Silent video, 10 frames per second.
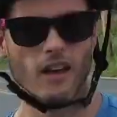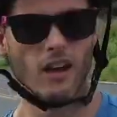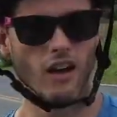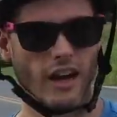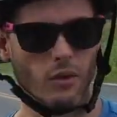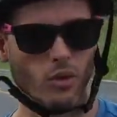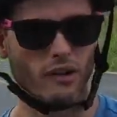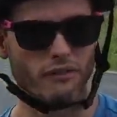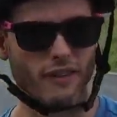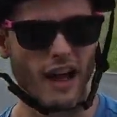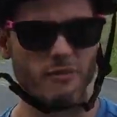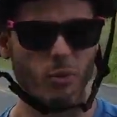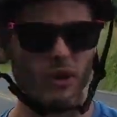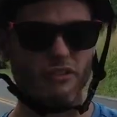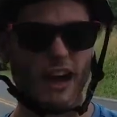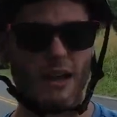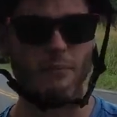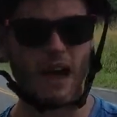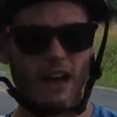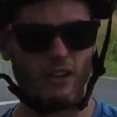All right, we're at 5.5
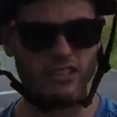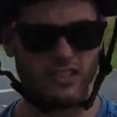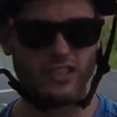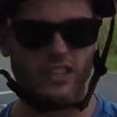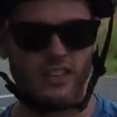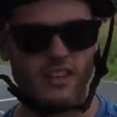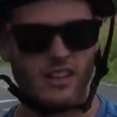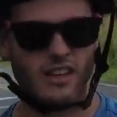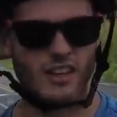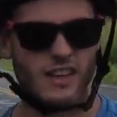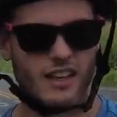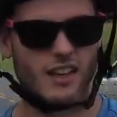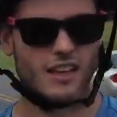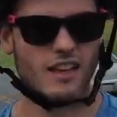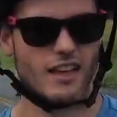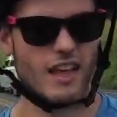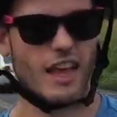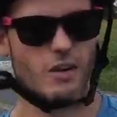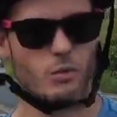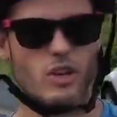miles.
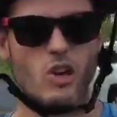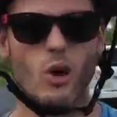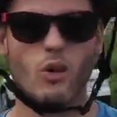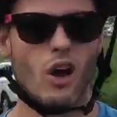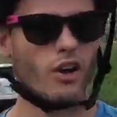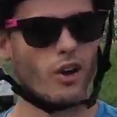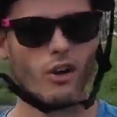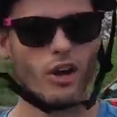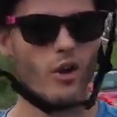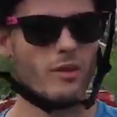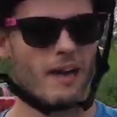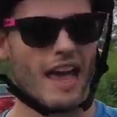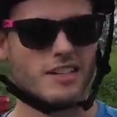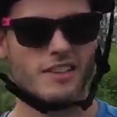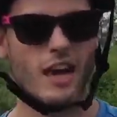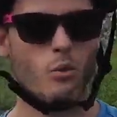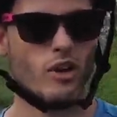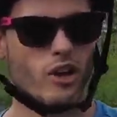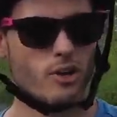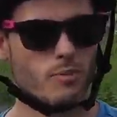And we no longer are going back to that
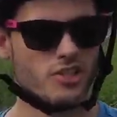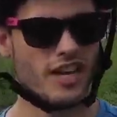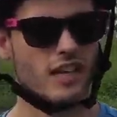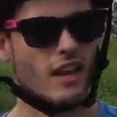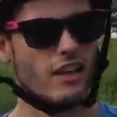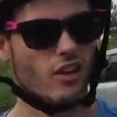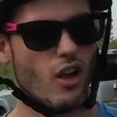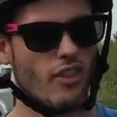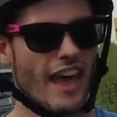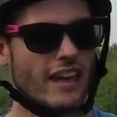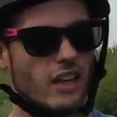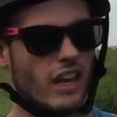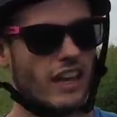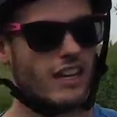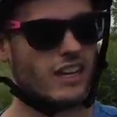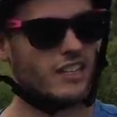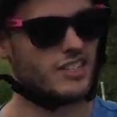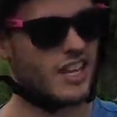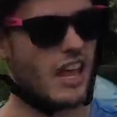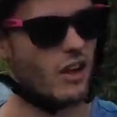100% light at all. That light is
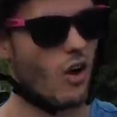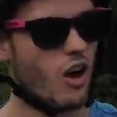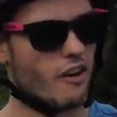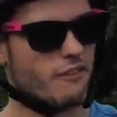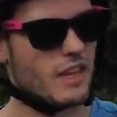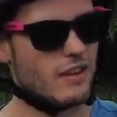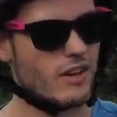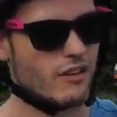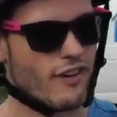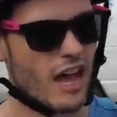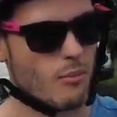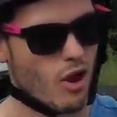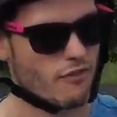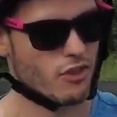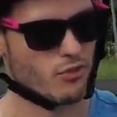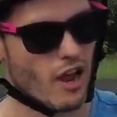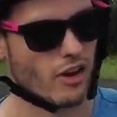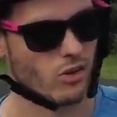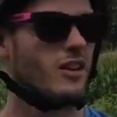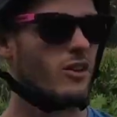staying off even if I am off the throttle.
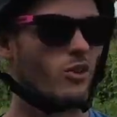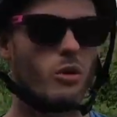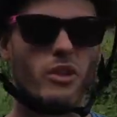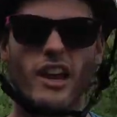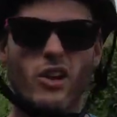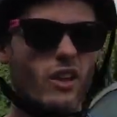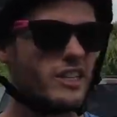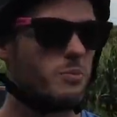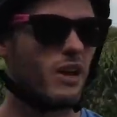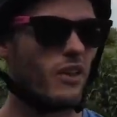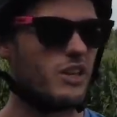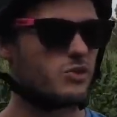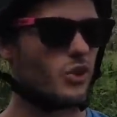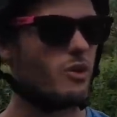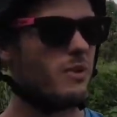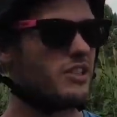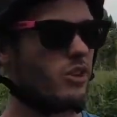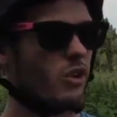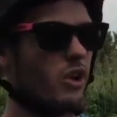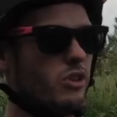Normally I don't like to be on these really busy
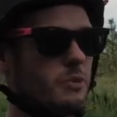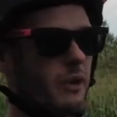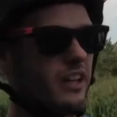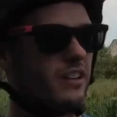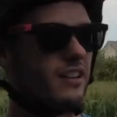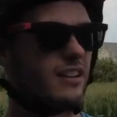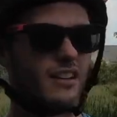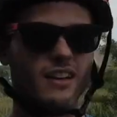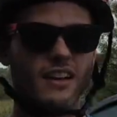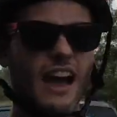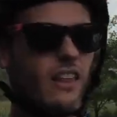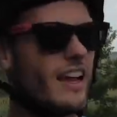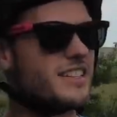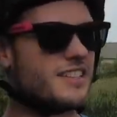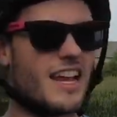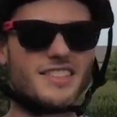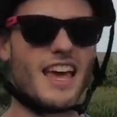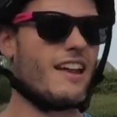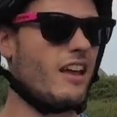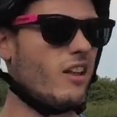roads, but I like to test
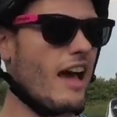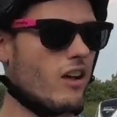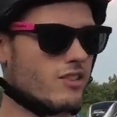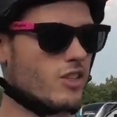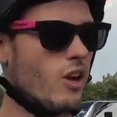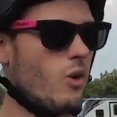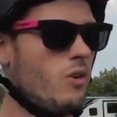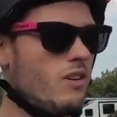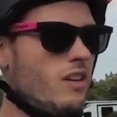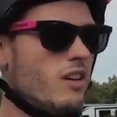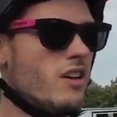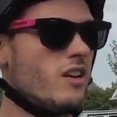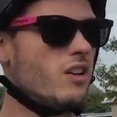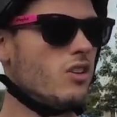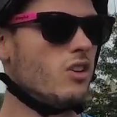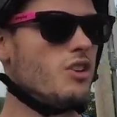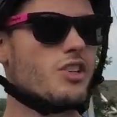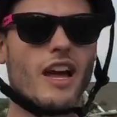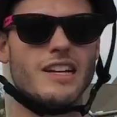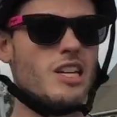that hill out. So
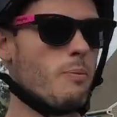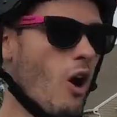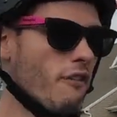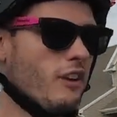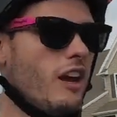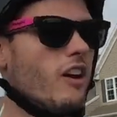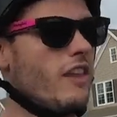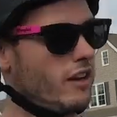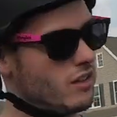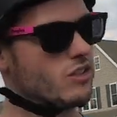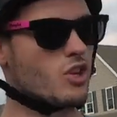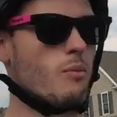usually I dip off here and then turn